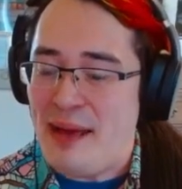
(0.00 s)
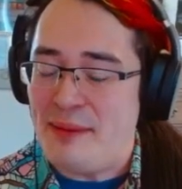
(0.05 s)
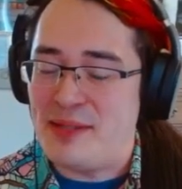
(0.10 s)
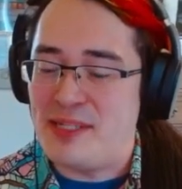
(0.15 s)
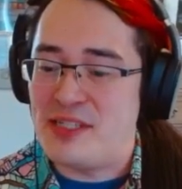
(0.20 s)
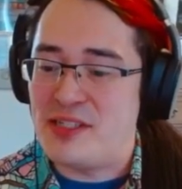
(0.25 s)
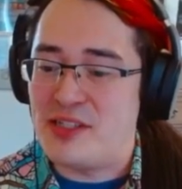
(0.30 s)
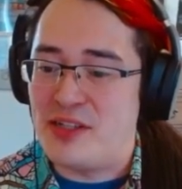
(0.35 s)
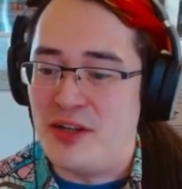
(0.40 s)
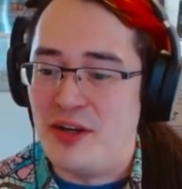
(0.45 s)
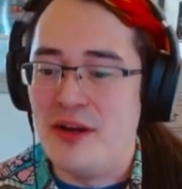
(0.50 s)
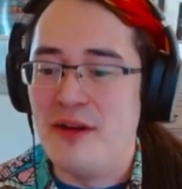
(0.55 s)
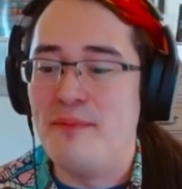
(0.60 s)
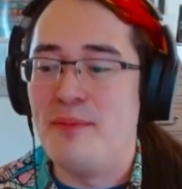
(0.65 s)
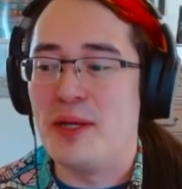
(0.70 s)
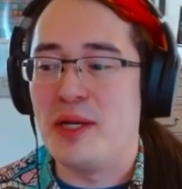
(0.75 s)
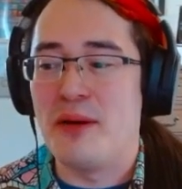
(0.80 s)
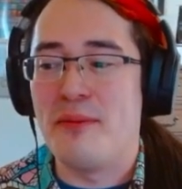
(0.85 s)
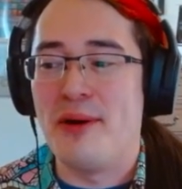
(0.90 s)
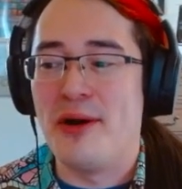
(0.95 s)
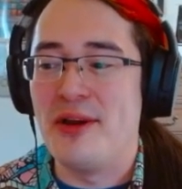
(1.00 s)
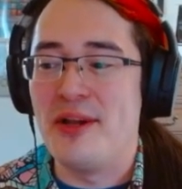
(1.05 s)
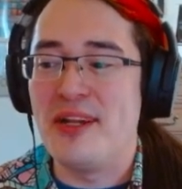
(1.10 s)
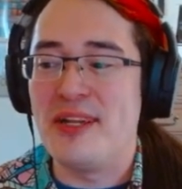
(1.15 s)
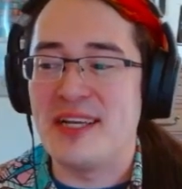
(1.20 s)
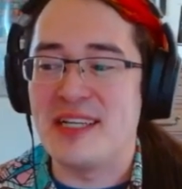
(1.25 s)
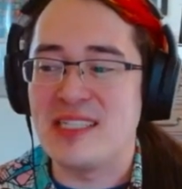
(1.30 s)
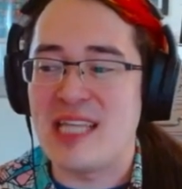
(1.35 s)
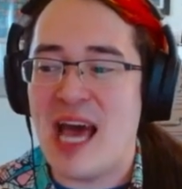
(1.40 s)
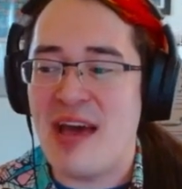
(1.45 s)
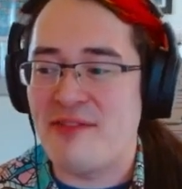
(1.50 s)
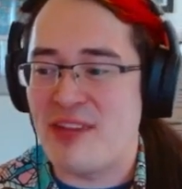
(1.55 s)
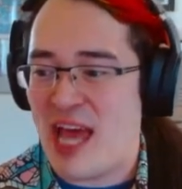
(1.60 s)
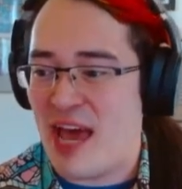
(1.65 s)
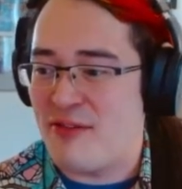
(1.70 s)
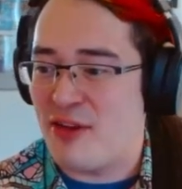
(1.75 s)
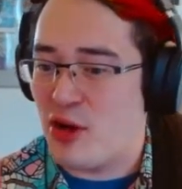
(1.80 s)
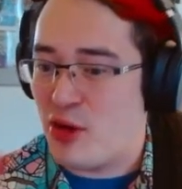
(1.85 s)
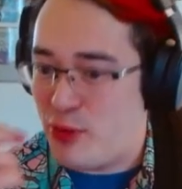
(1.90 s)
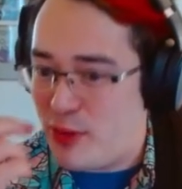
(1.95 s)
is good, but your opponent does have to have
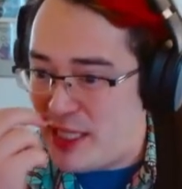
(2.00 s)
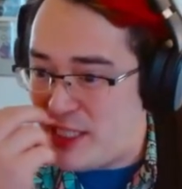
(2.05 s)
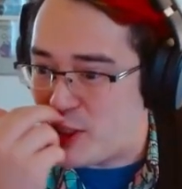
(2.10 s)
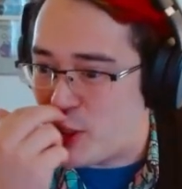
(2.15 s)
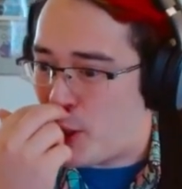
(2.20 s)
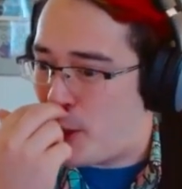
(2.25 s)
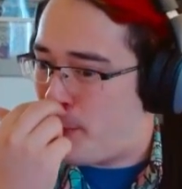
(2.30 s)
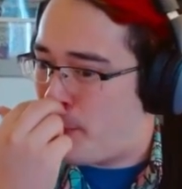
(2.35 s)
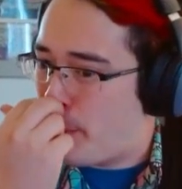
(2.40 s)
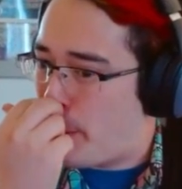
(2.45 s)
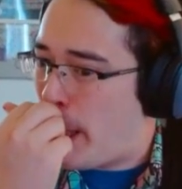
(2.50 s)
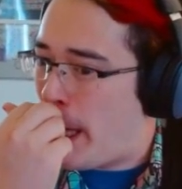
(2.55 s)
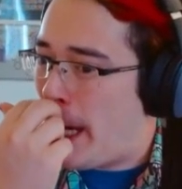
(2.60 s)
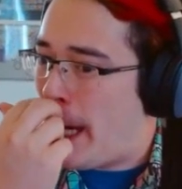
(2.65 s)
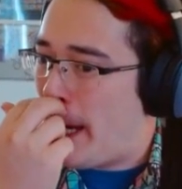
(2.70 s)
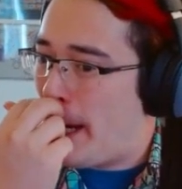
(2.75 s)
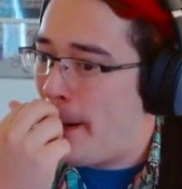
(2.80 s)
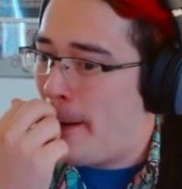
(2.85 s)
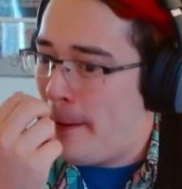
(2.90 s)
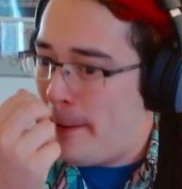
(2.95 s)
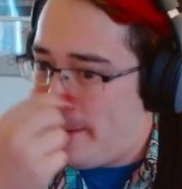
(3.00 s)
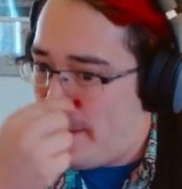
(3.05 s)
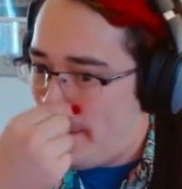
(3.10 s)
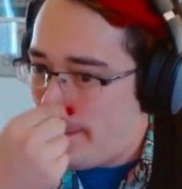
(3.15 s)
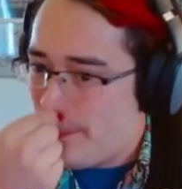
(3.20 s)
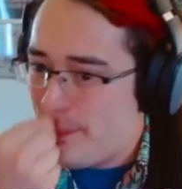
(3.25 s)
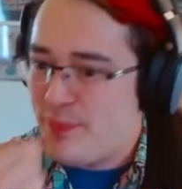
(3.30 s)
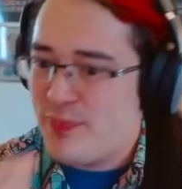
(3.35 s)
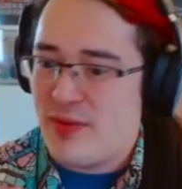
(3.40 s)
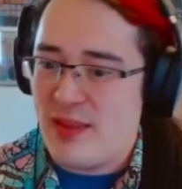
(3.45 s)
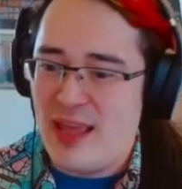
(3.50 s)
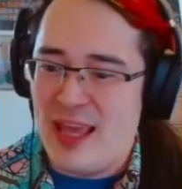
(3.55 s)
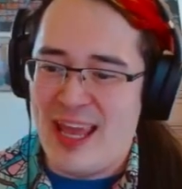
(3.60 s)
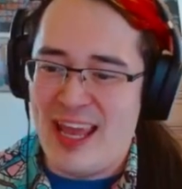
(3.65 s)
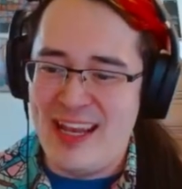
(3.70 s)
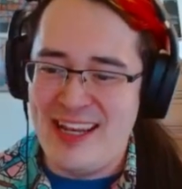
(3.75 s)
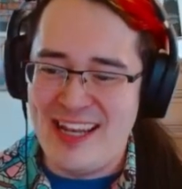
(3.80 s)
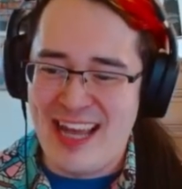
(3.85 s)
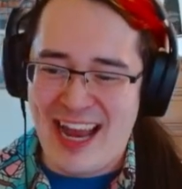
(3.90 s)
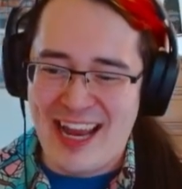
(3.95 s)
a creature in play.
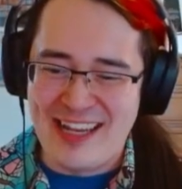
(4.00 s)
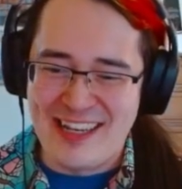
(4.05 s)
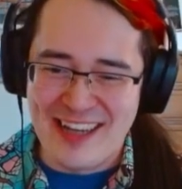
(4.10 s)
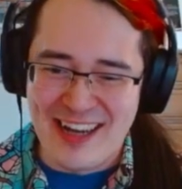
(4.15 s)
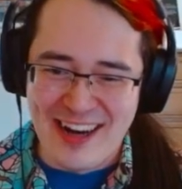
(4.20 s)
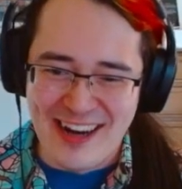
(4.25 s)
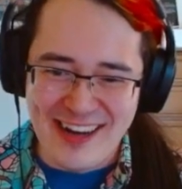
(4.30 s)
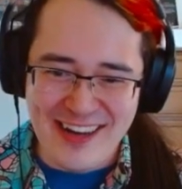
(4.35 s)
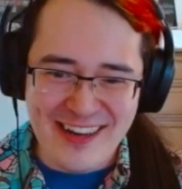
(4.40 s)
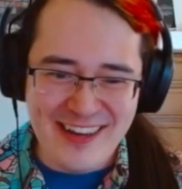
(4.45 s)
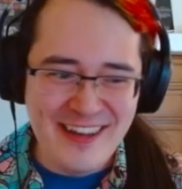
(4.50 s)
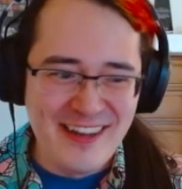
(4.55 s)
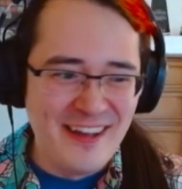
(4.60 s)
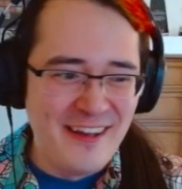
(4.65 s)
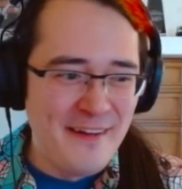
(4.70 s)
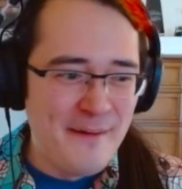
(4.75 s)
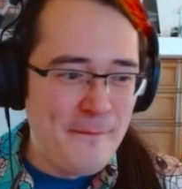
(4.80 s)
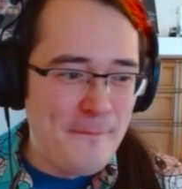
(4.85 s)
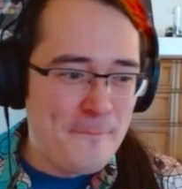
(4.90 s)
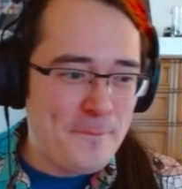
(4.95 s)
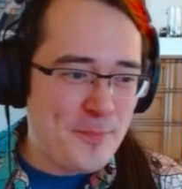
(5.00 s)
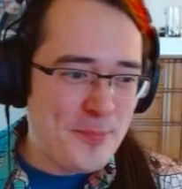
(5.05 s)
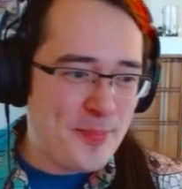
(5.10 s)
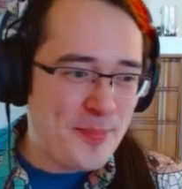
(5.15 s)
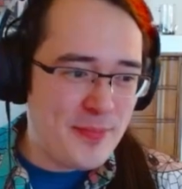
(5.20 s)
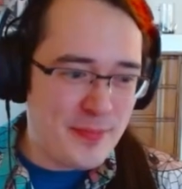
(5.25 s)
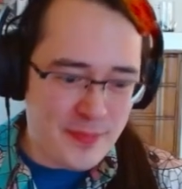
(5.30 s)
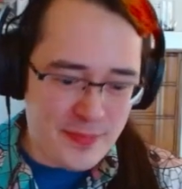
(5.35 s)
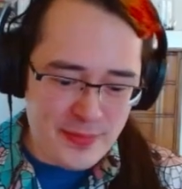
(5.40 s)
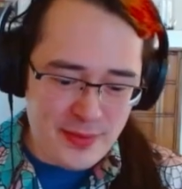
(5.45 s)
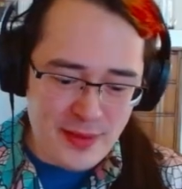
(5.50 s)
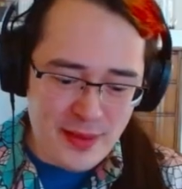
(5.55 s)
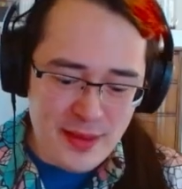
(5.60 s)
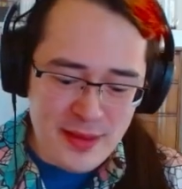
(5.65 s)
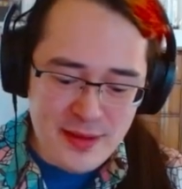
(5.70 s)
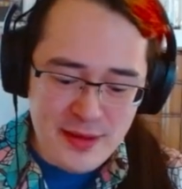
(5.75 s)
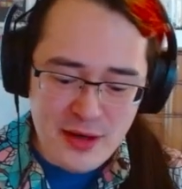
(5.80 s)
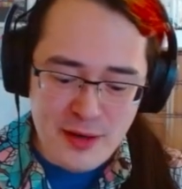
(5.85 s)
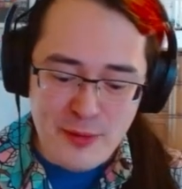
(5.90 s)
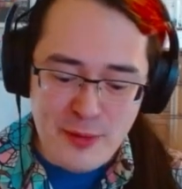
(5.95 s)
Hey, Night Dark.
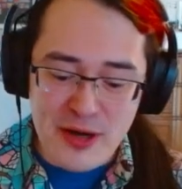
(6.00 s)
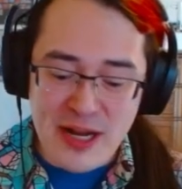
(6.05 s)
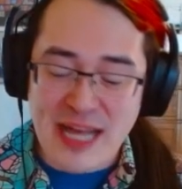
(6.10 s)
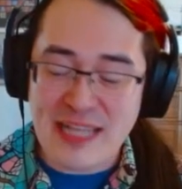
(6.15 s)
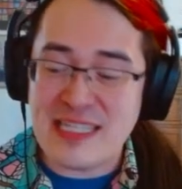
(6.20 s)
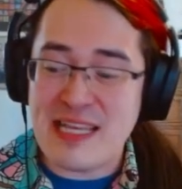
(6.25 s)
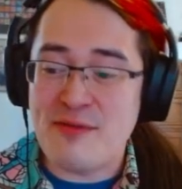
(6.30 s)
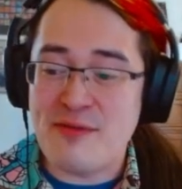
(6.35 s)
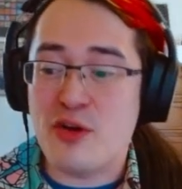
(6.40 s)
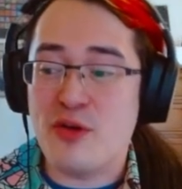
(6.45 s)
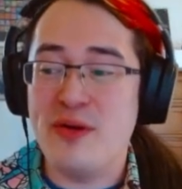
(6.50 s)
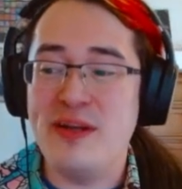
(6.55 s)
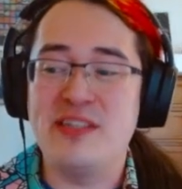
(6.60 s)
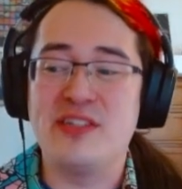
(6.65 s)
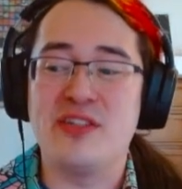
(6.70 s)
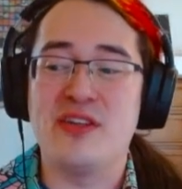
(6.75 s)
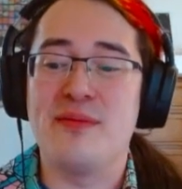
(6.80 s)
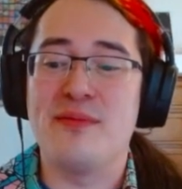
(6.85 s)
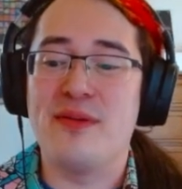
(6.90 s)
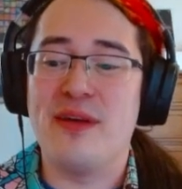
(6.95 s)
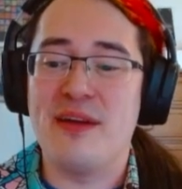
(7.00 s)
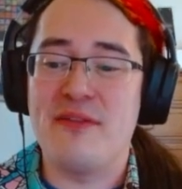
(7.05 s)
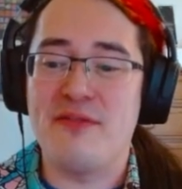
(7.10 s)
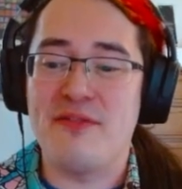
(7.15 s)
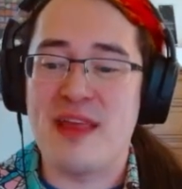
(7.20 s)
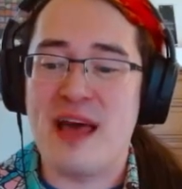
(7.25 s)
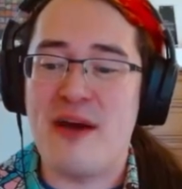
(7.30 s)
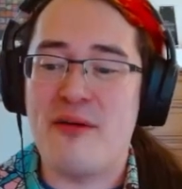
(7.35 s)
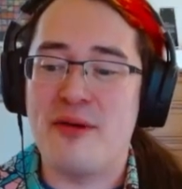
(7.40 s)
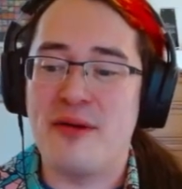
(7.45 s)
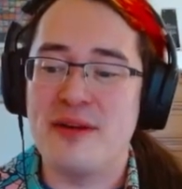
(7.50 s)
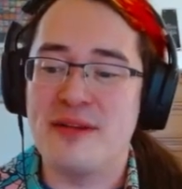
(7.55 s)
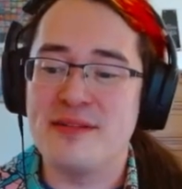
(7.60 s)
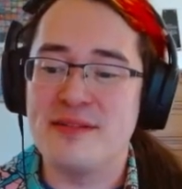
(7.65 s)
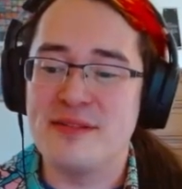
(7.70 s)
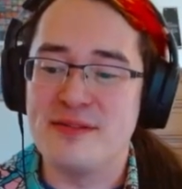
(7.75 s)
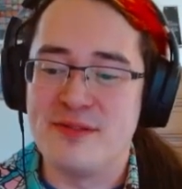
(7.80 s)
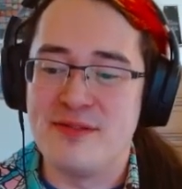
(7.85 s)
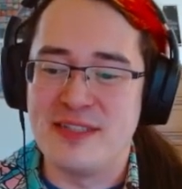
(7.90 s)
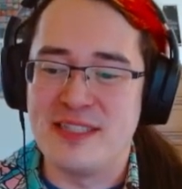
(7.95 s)
Your opponent has to have a creature in play for that one,
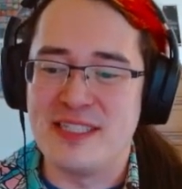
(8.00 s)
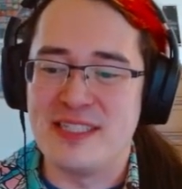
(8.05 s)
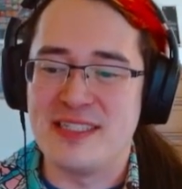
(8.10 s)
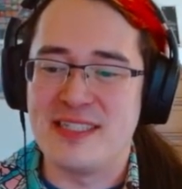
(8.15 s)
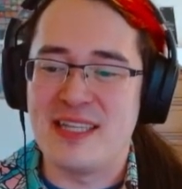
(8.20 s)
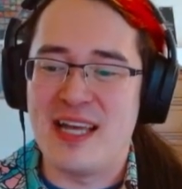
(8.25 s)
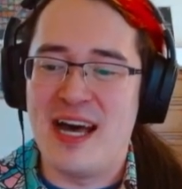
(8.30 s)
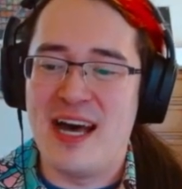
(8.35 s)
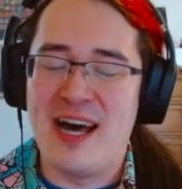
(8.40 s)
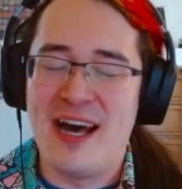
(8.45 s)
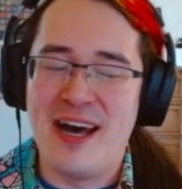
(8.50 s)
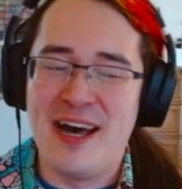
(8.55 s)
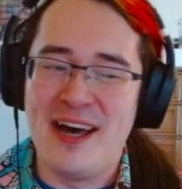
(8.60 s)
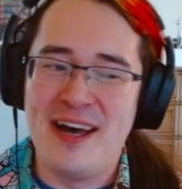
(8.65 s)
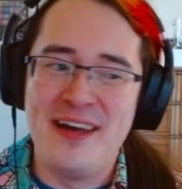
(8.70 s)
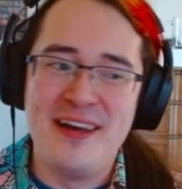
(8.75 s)
which is kind